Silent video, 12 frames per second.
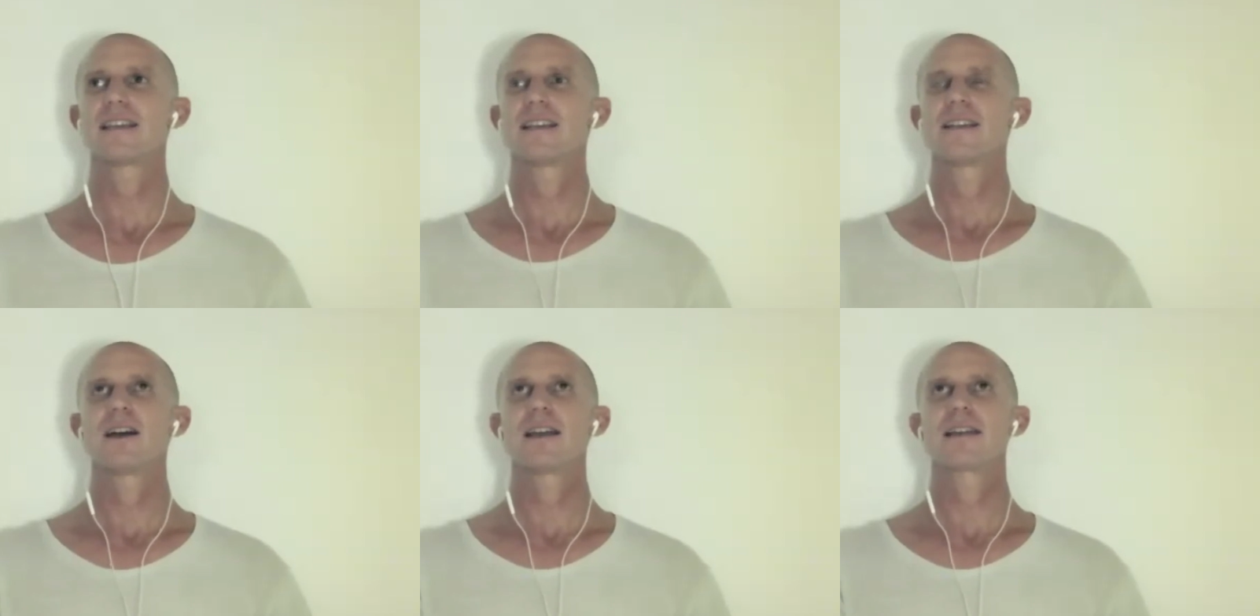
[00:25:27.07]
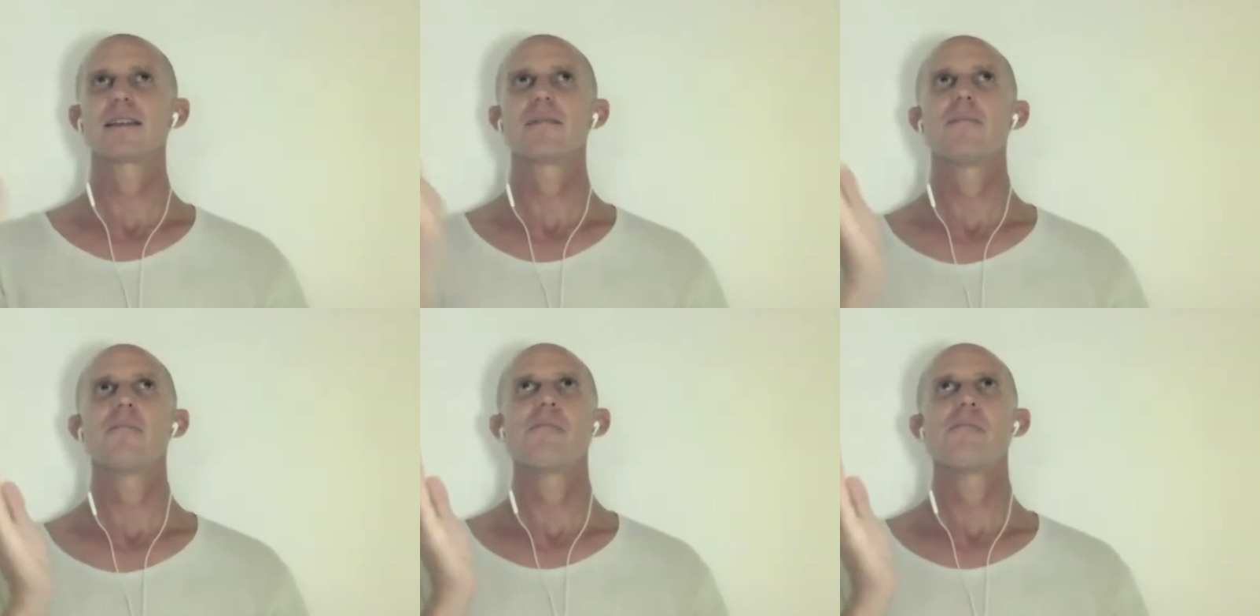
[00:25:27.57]
Like,
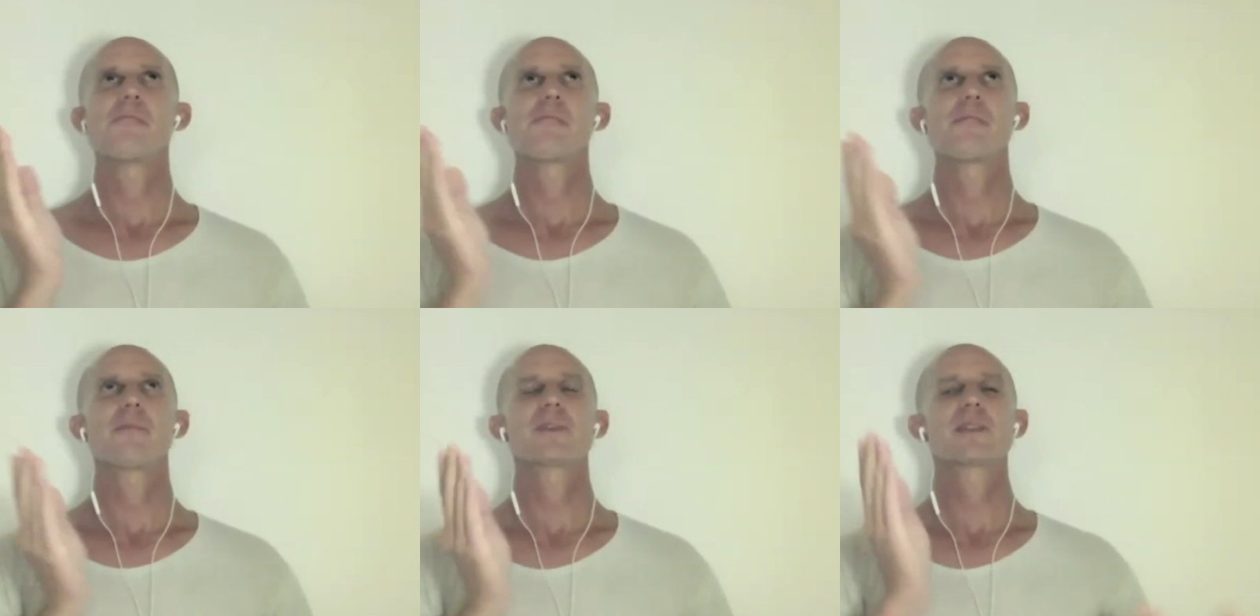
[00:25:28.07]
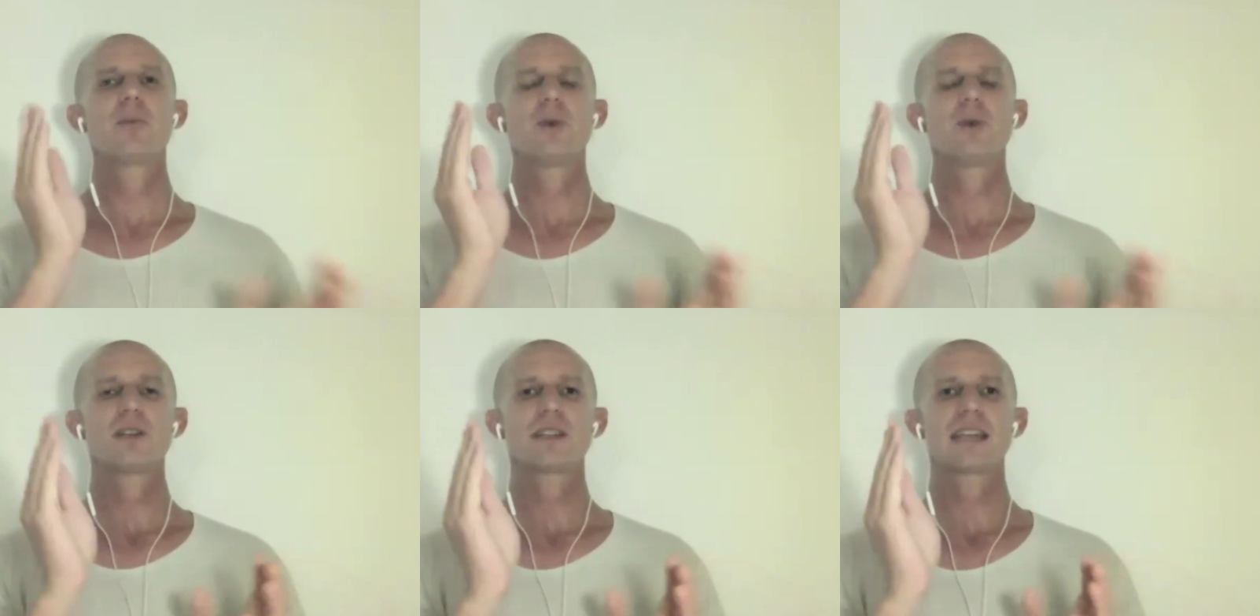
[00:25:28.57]

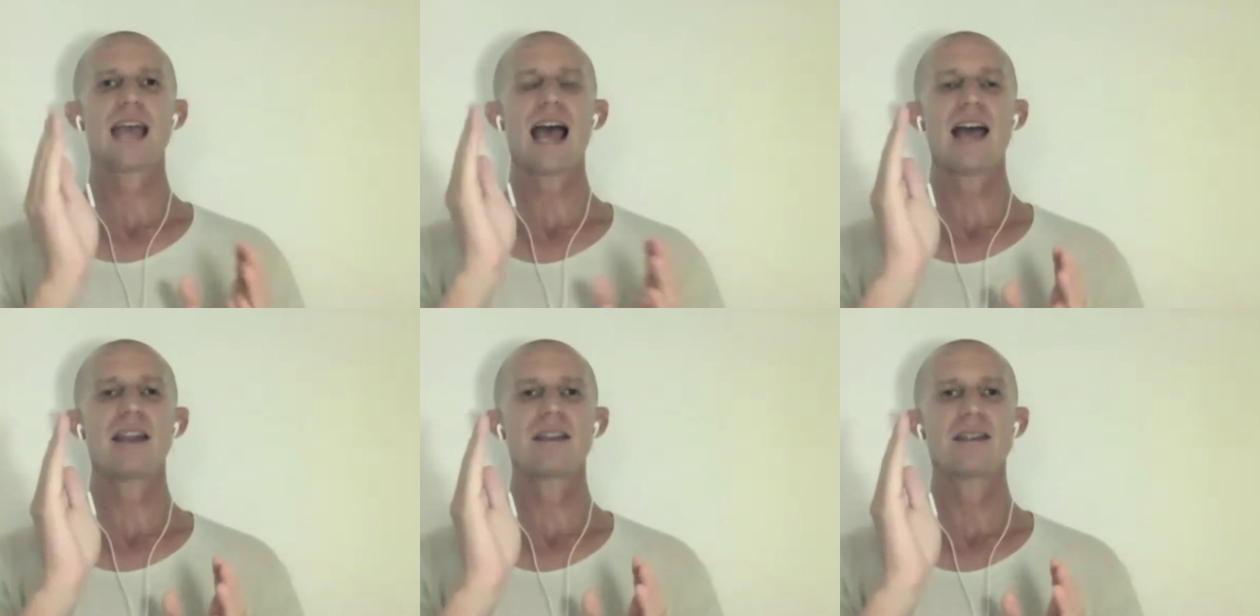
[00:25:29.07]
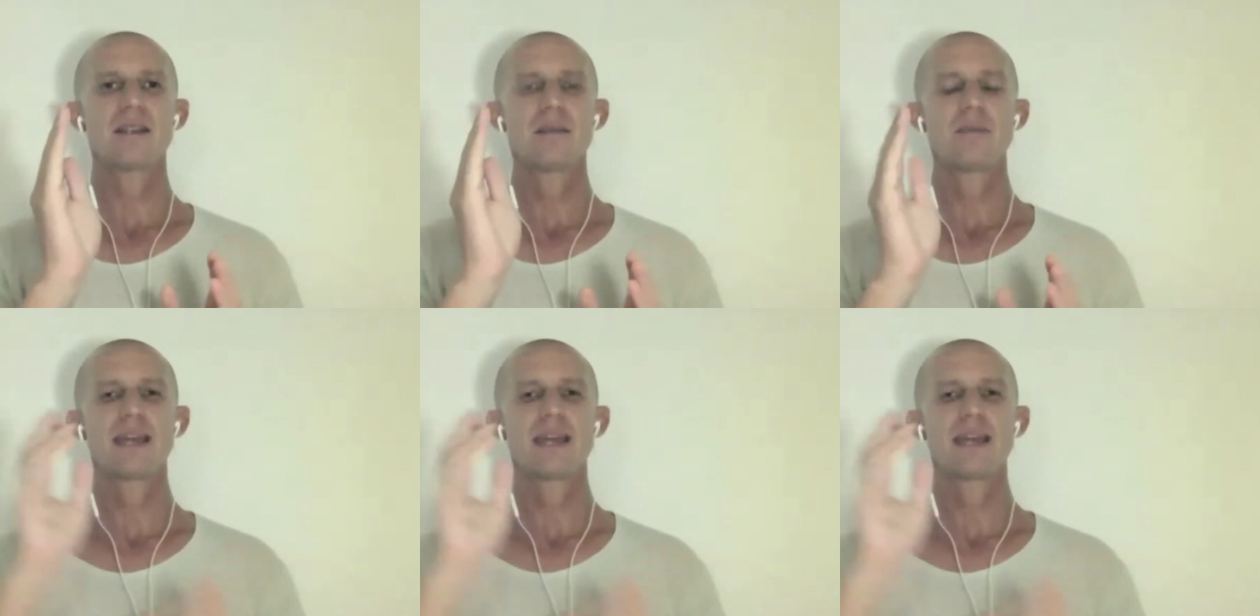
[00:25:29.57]
someone can